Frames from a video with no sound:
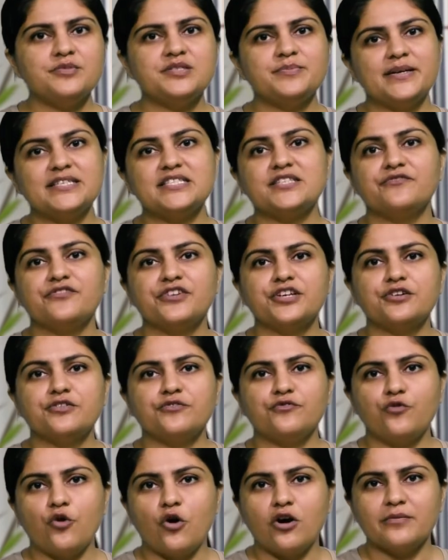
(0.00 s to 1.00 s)
specific
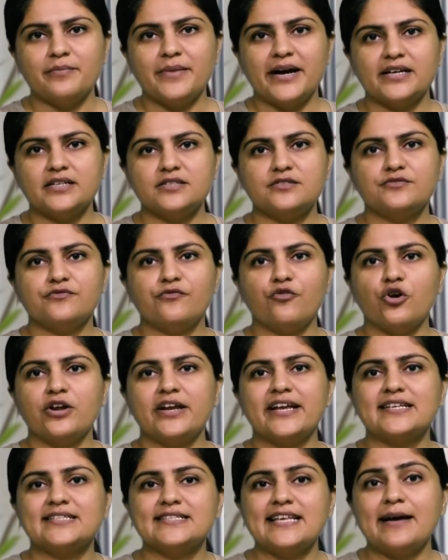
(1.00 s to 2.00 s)
formats. For
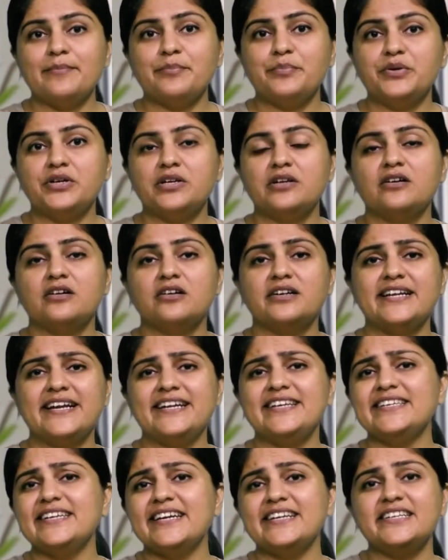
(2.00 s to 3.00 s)
example, a
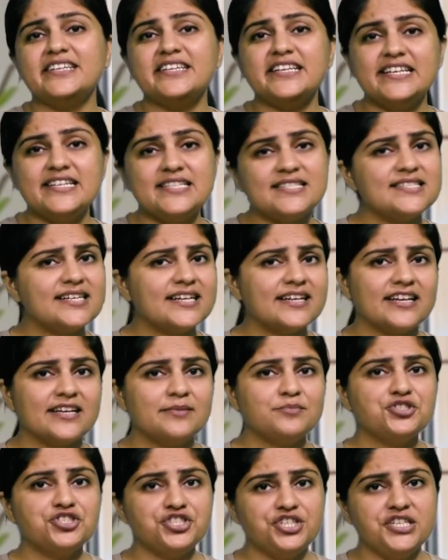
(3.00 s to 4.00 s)
dedicated
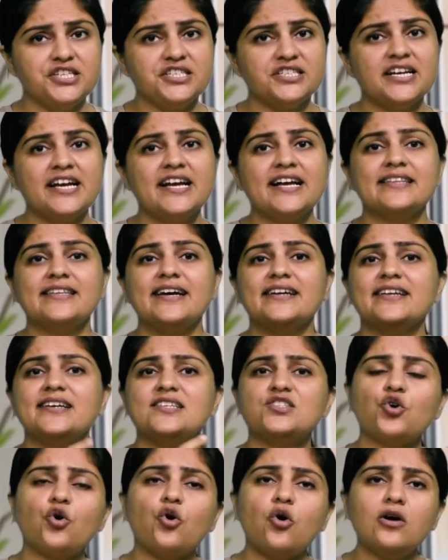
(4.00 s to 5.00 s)
Instagram sheet that has
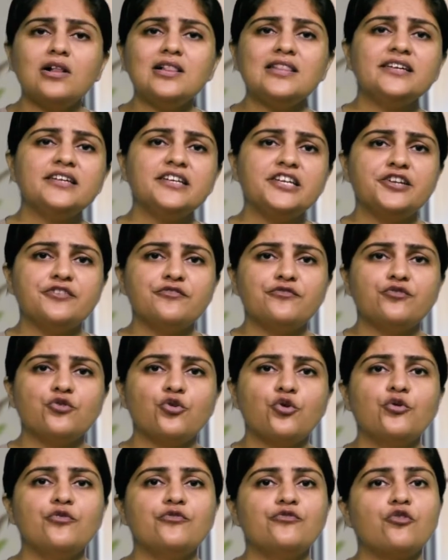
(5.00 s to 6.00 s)
all the
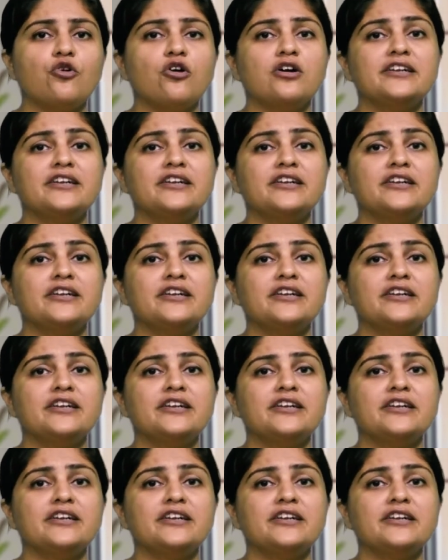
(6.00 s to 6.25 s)
info for